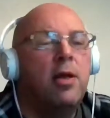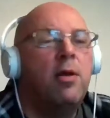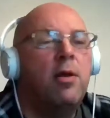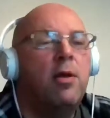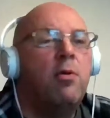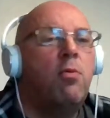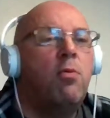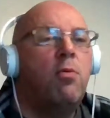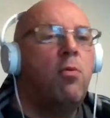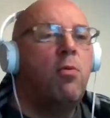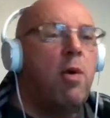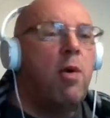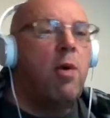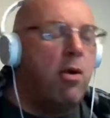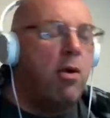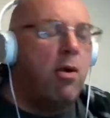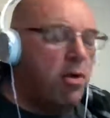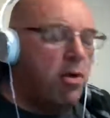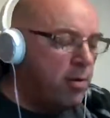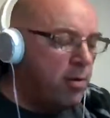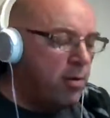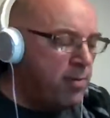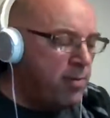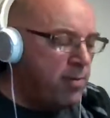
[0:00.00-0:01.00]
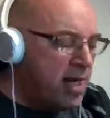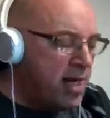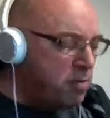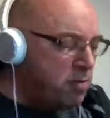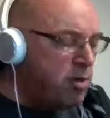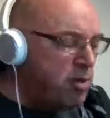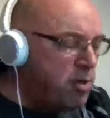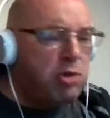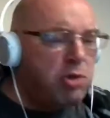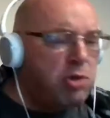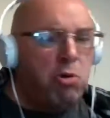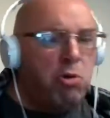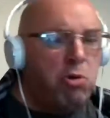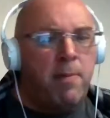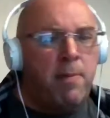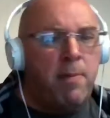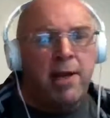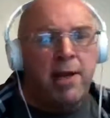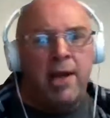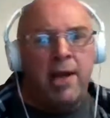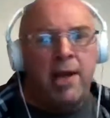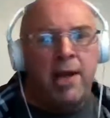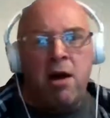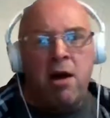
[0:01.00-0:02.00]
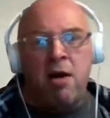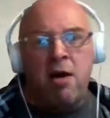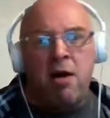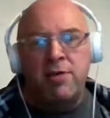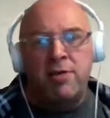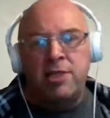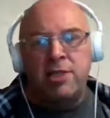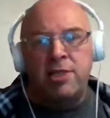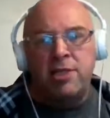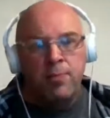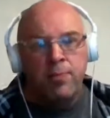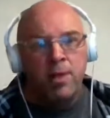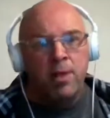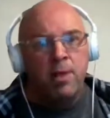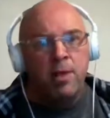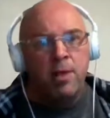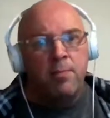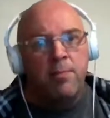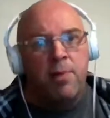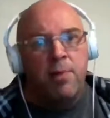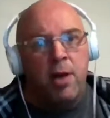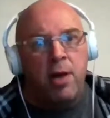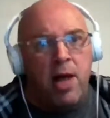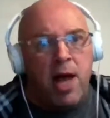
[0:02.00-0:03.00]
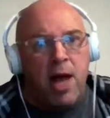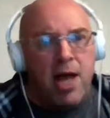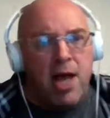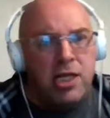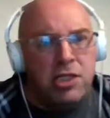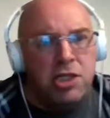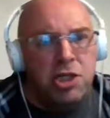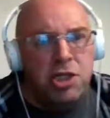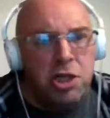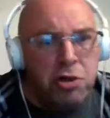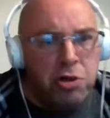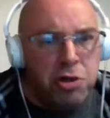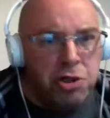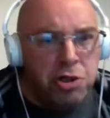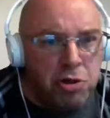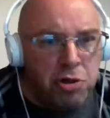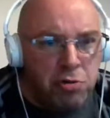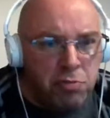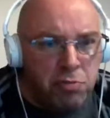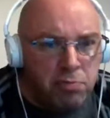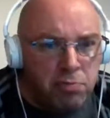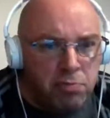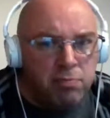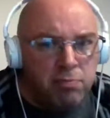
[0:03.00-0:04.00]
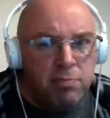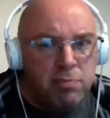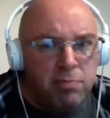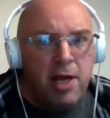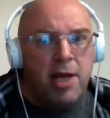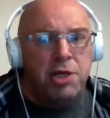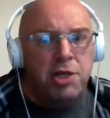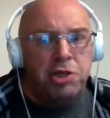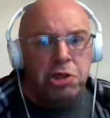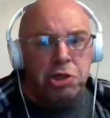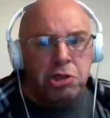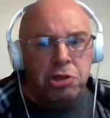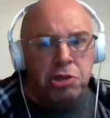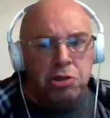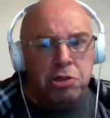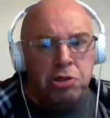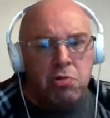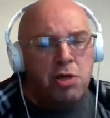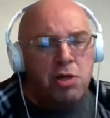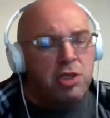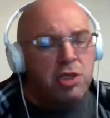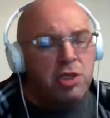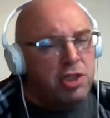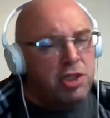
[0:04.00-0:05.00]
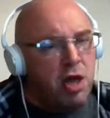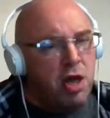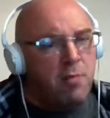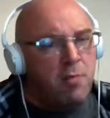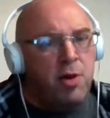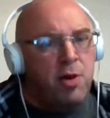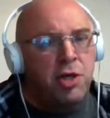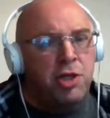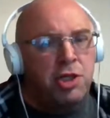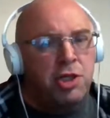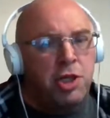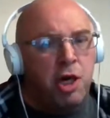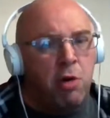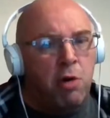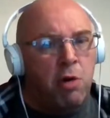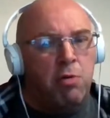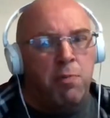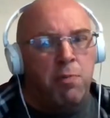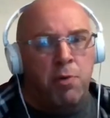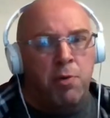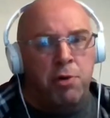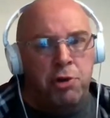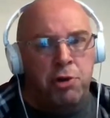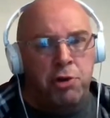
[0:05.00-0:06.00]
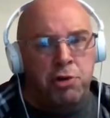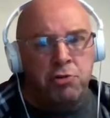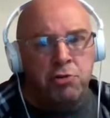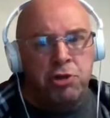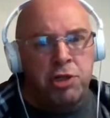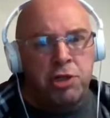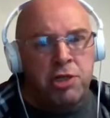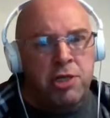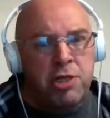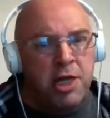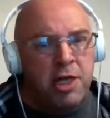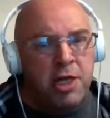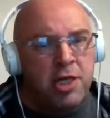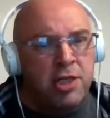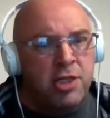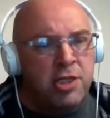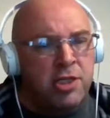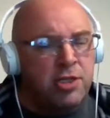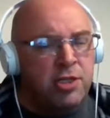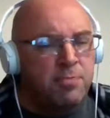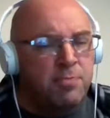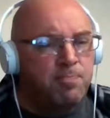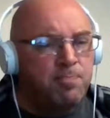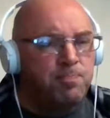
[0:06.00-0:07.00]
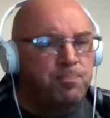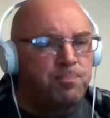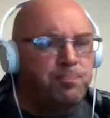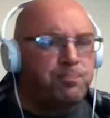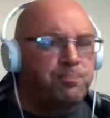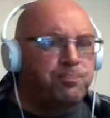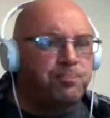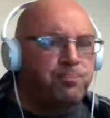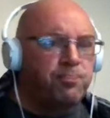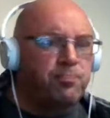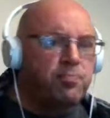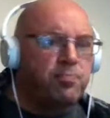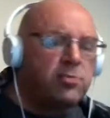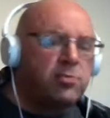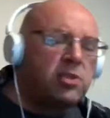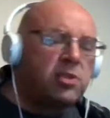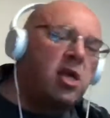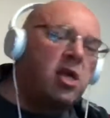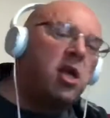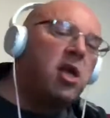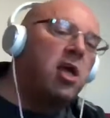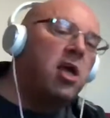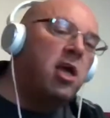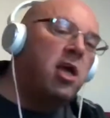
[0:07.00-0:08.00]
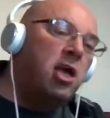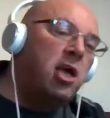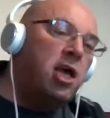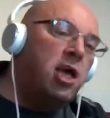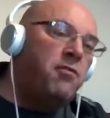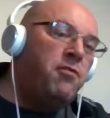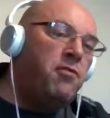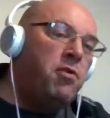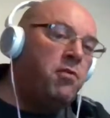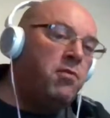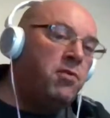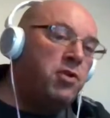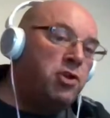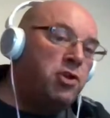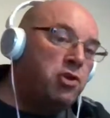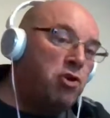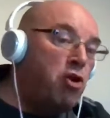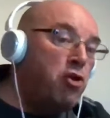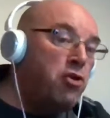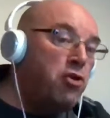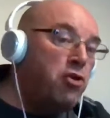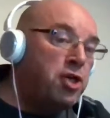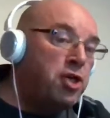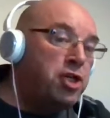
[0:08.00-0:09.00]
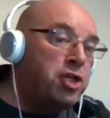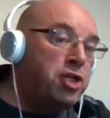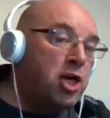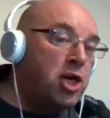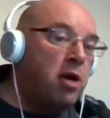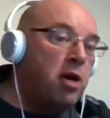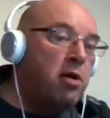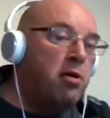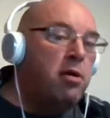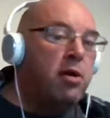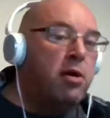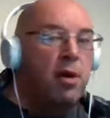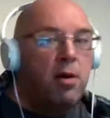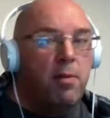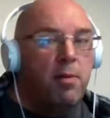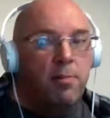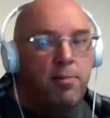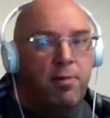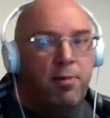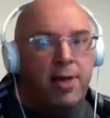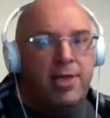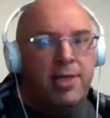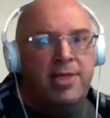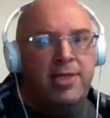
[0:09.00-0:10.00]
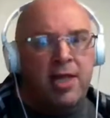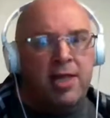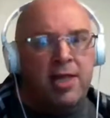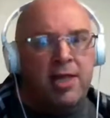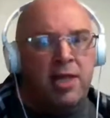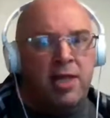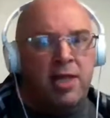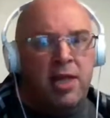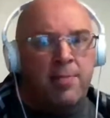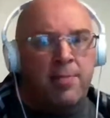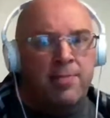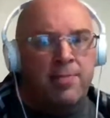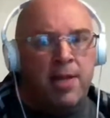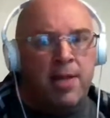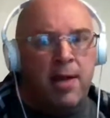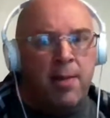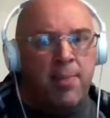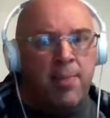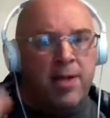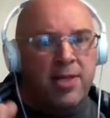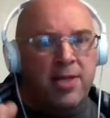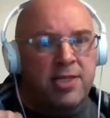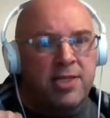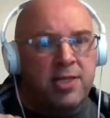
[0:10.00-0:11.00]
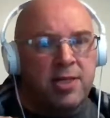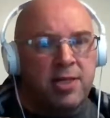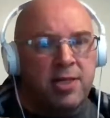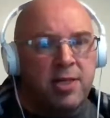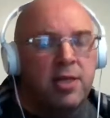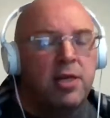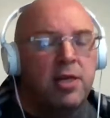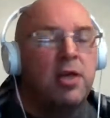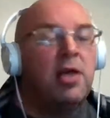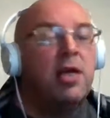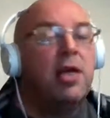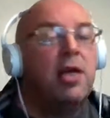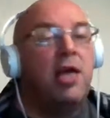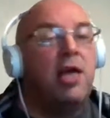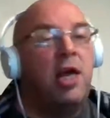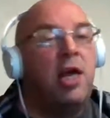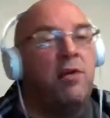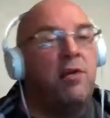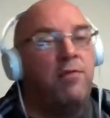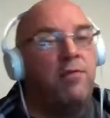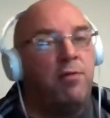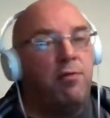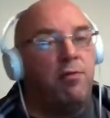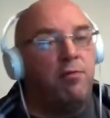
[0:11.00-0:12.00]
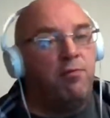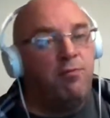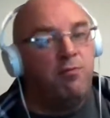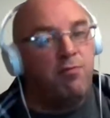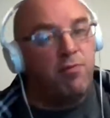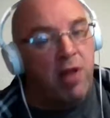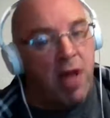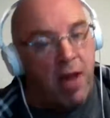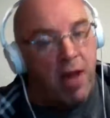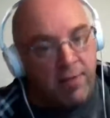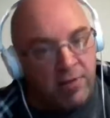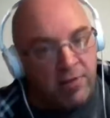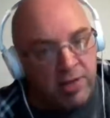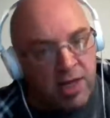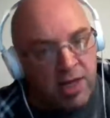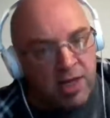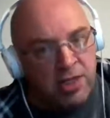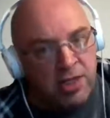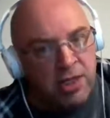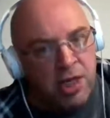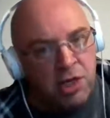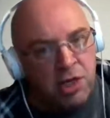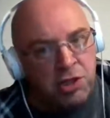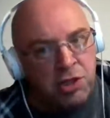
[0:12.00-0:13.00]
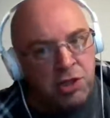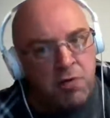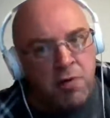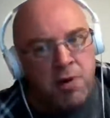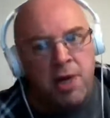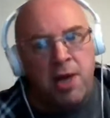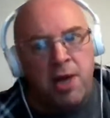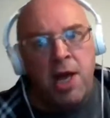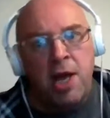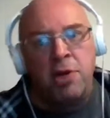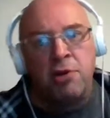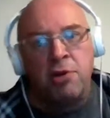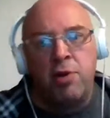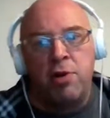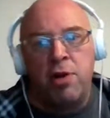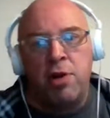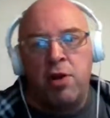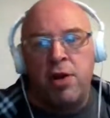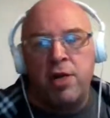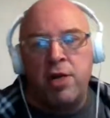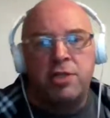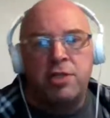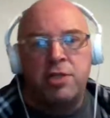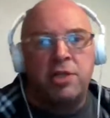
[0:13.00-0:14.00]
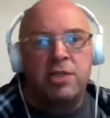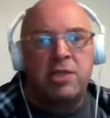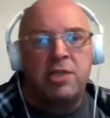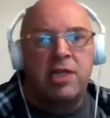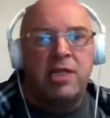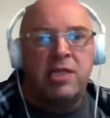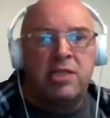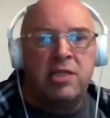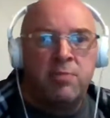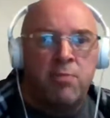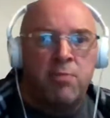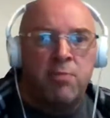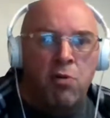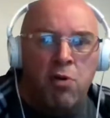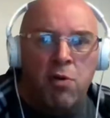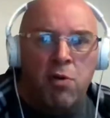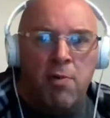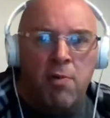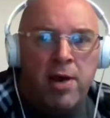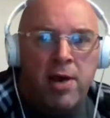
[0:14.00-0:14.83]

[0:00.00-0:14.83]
Welcome. Yes, we're talking about King Arthur today. As usual, I start my show with my usual shenanigans. If you enjoy the show, please hit the thumbs up button. If you haven't done so already and you would like to see some more of